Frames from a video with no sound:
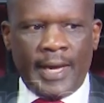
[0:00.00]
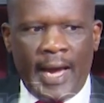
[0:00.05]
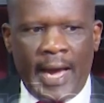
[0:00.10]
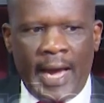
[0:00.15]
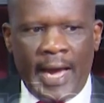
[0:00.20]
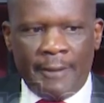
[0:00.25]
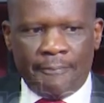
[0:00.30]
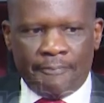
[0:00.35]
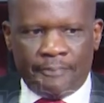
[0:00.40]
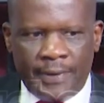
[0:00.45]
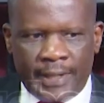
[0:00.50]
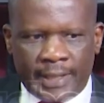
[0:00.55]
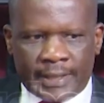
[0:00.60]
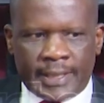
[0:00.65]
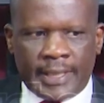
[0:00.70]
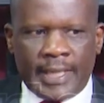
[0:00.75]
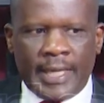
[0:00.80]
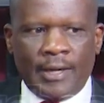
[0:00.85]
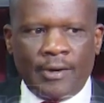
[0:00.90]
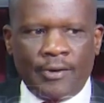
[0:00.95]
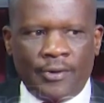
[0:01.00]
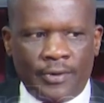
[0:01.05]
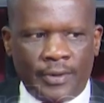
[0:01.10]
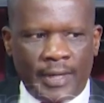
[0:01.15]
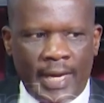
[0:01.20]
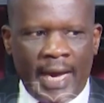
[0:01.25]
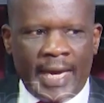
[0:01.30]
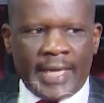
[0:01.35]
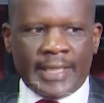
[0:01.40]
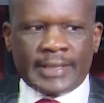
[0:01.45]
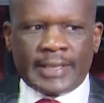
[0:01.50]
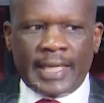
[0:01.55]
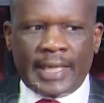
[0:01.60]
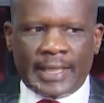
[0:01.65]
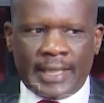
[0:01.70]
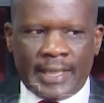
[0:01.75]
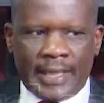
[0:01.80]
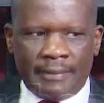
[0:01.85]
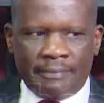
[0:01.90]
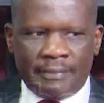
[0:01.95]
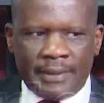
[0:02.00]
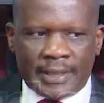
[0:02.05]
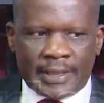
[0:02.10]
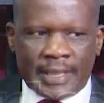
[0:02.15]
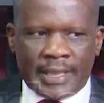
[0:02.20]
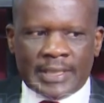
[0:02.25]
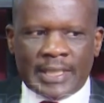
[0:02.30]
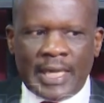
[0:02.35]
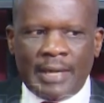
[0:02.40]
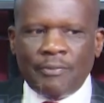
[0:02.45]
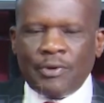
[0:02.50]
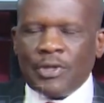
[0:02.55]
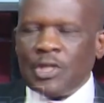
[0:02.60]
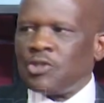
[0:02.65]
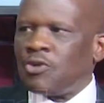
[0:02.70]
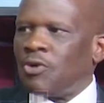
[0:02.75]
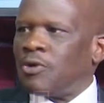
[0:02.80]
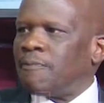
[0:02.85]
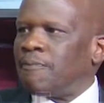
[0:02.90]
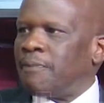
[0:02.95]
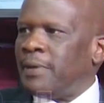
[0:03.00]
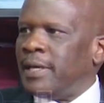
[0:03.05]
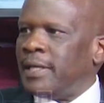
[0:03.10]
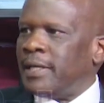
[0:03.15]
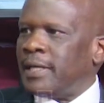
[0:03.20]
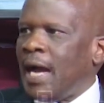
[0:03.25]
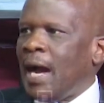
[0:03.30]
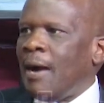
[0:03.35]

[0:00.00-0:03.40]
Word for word: I picked the loan, I started the business, somebody's not paying,